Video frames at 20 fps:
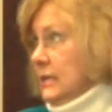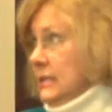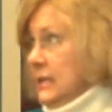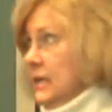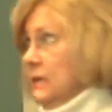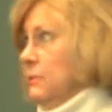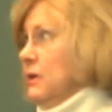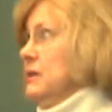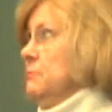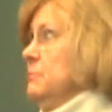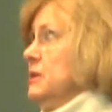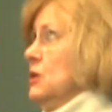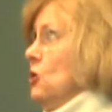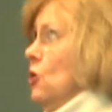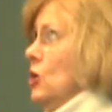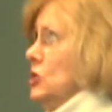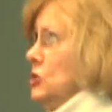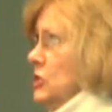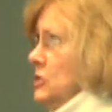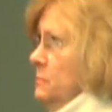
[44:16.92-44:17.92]
anyway, be
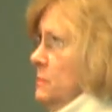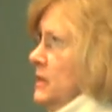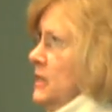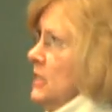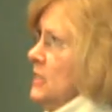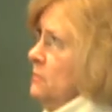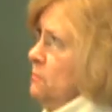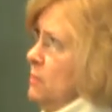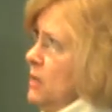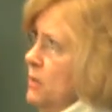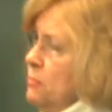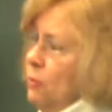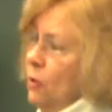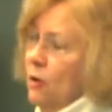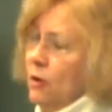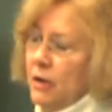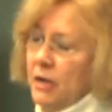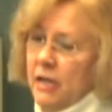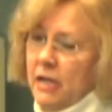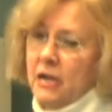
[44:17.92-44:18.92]
cautious because people
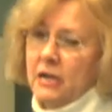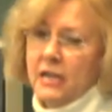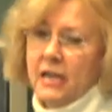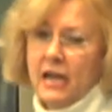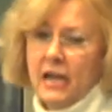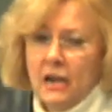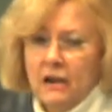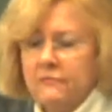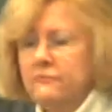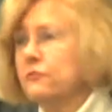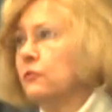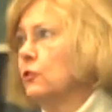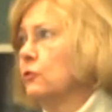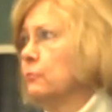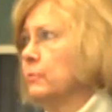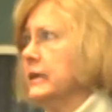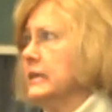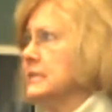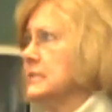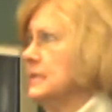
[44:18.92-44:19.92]
are in our care for a
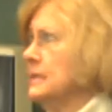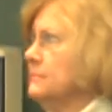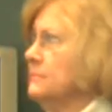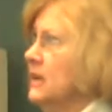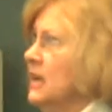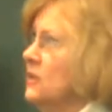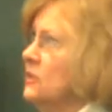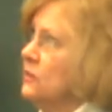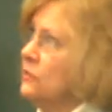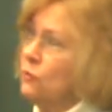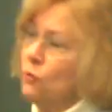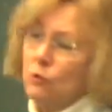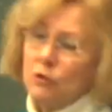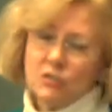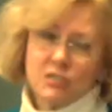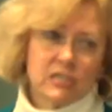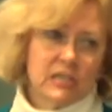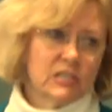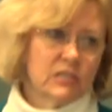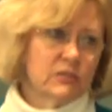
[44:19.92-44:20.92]
reason. And of
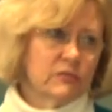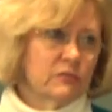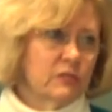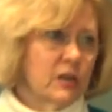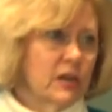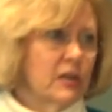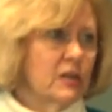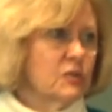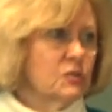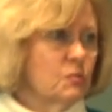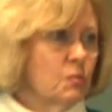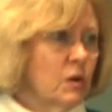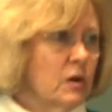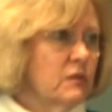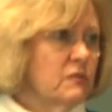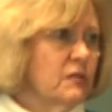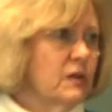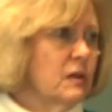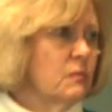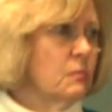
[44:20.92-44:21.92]
course, schizophrenia is one
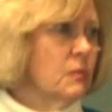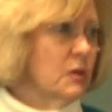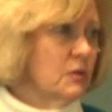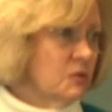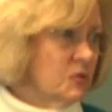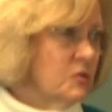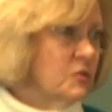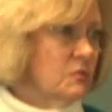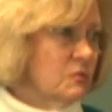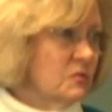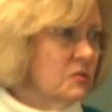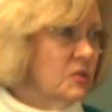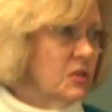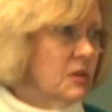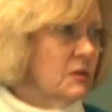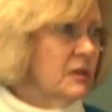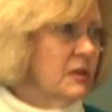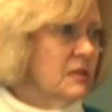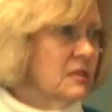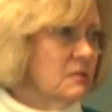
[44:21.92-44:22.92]
of our most
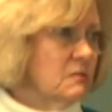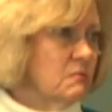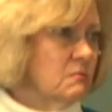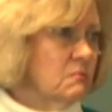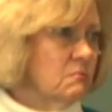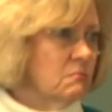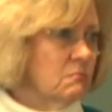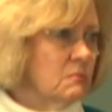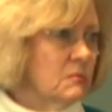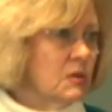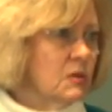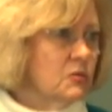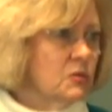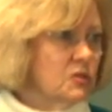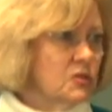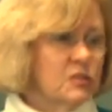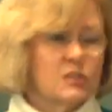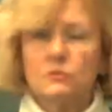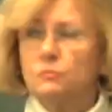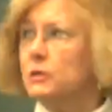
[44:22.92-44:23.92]
serious
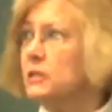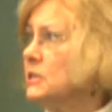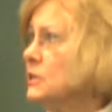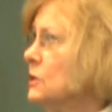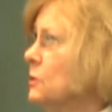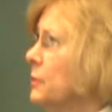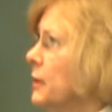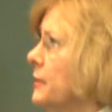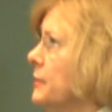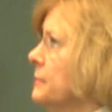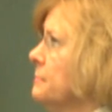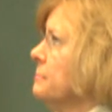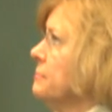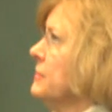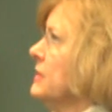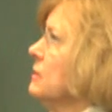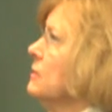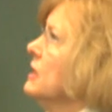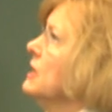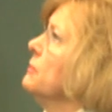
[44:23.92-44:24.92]
illnesses that we deal with.
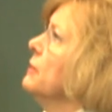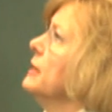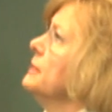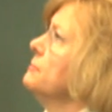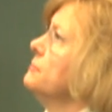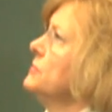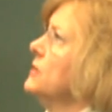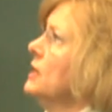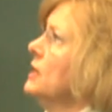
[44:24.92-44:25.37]
Anyway,